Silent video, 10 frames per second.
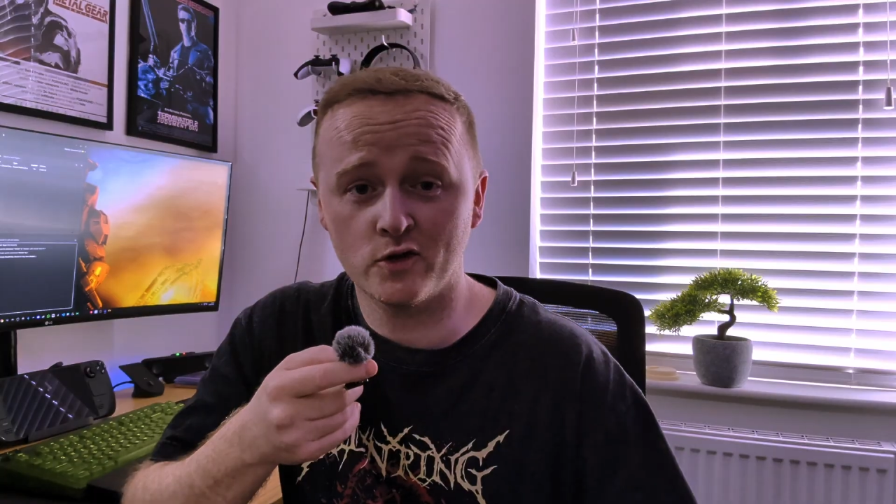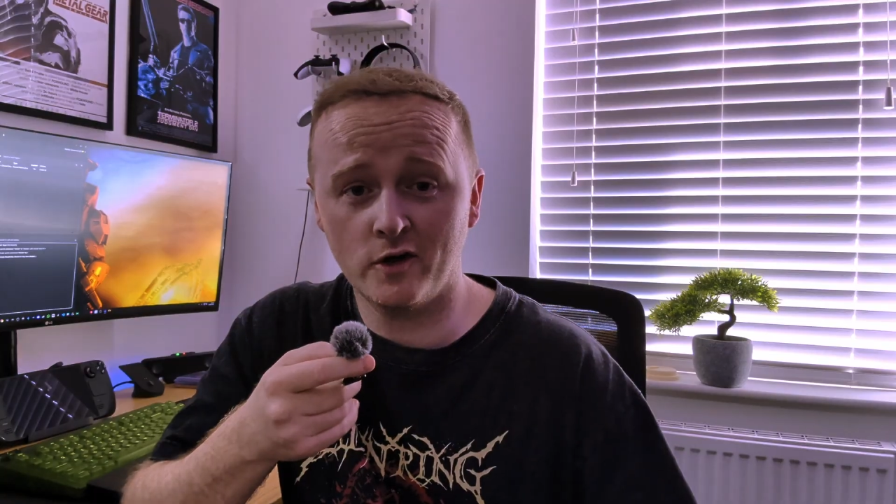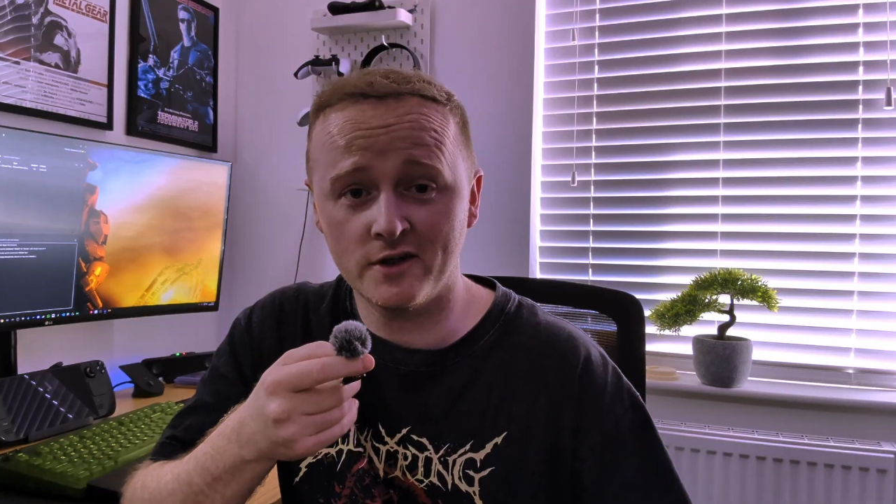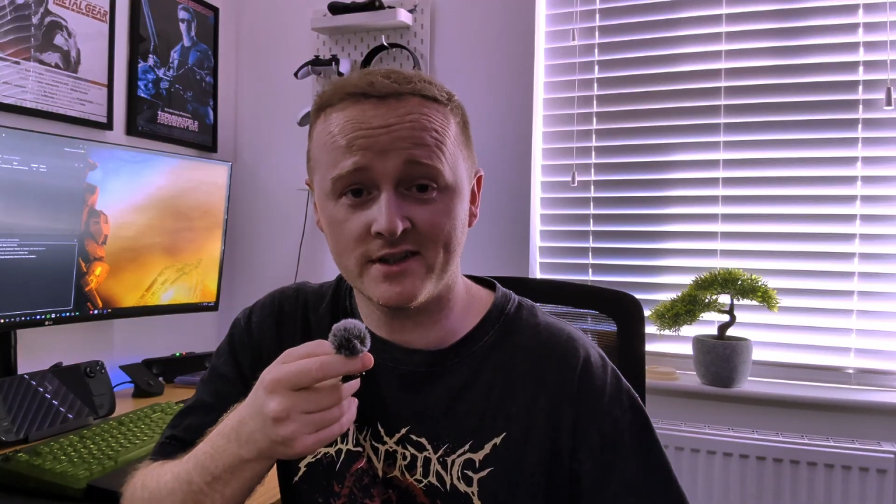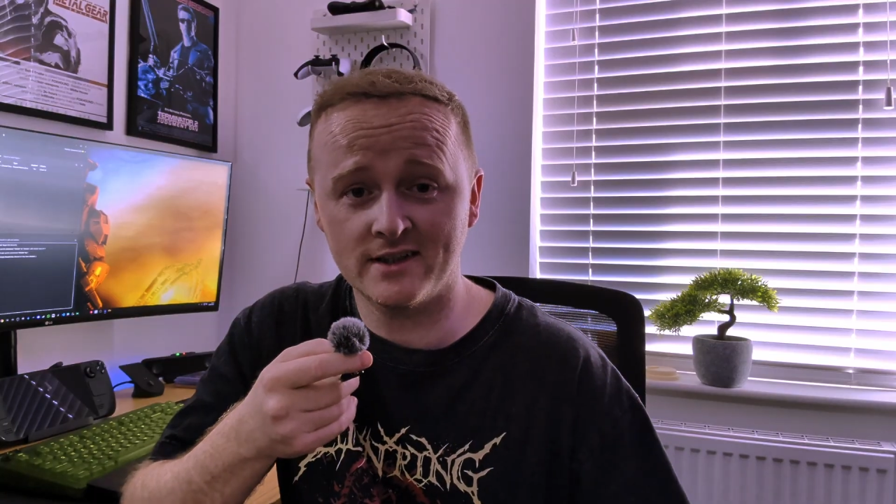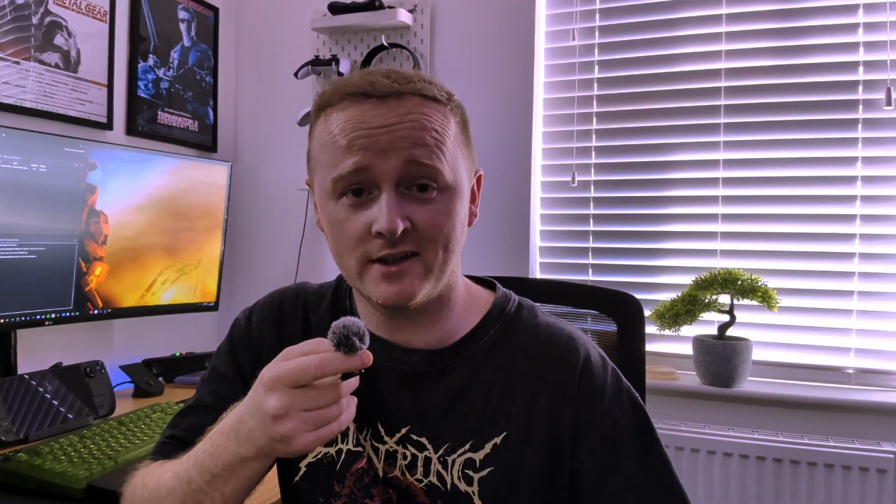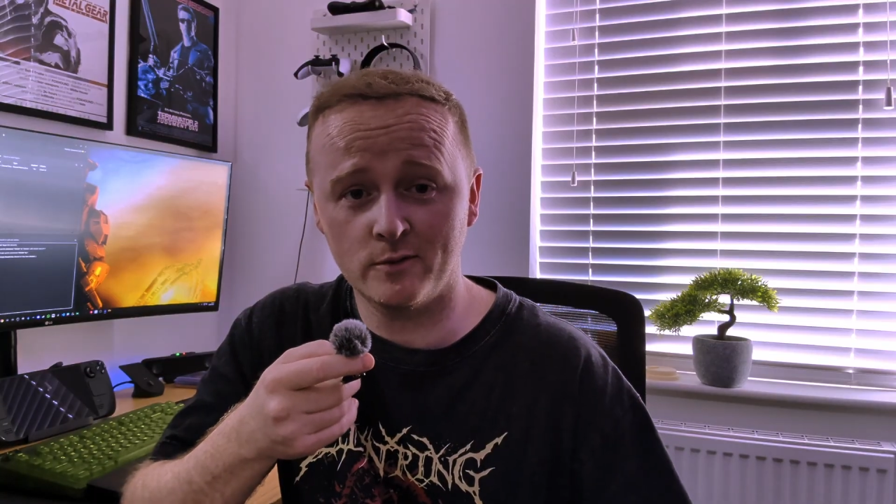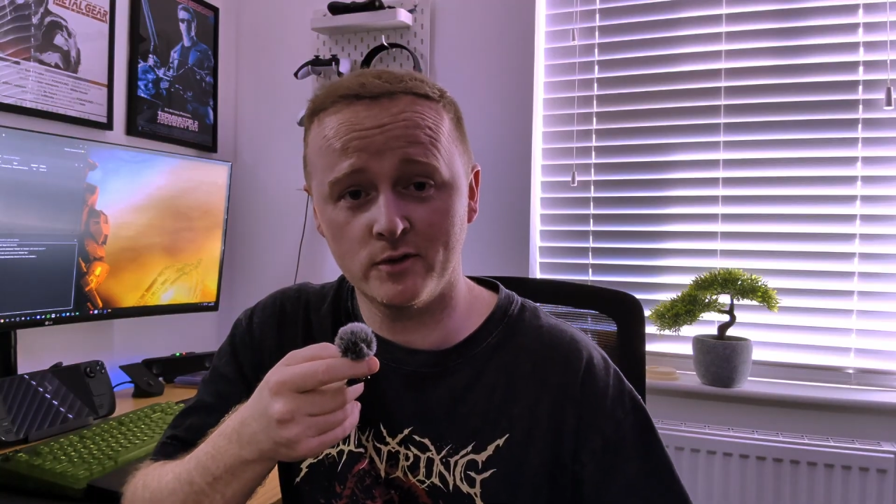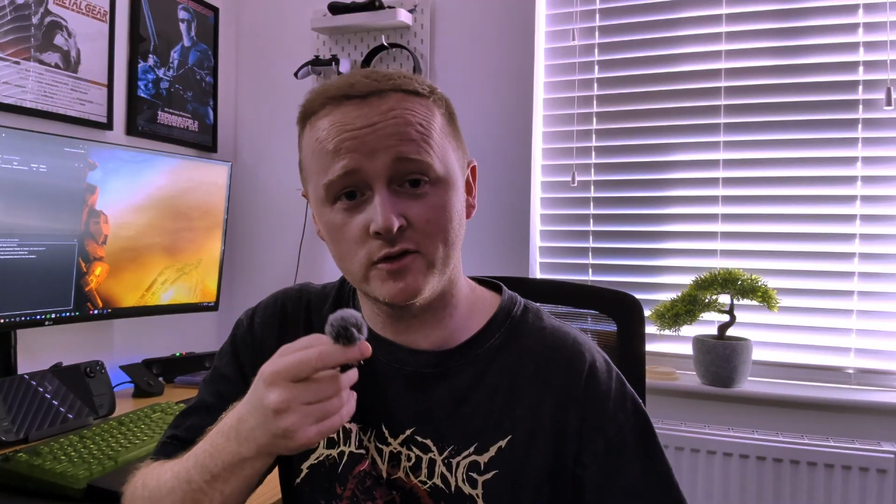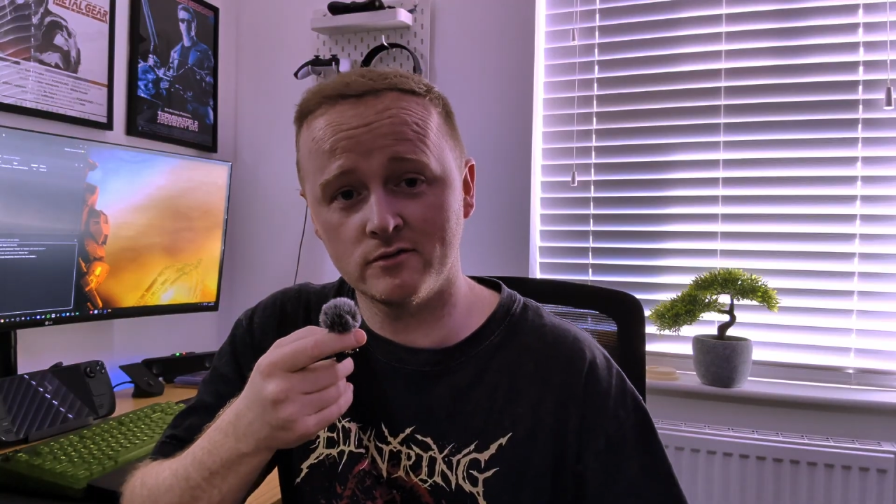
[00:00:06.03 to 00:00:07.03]
show you how to set that
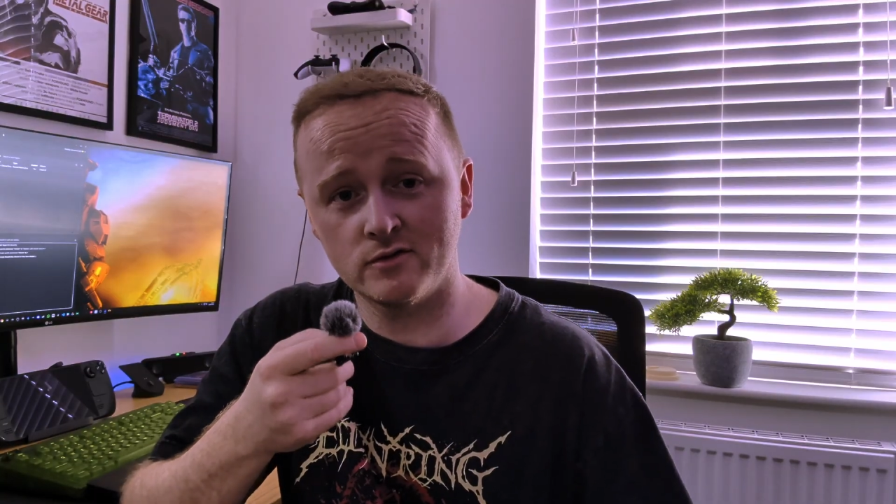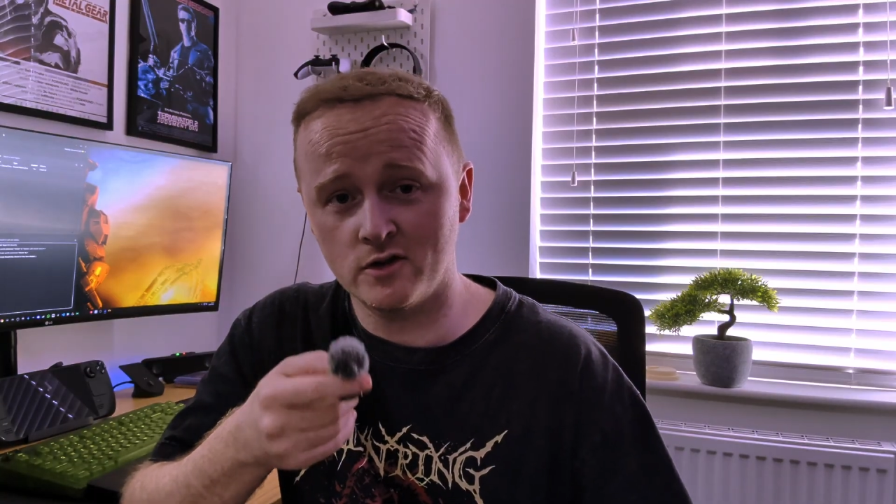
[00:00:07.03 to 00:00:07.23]
up using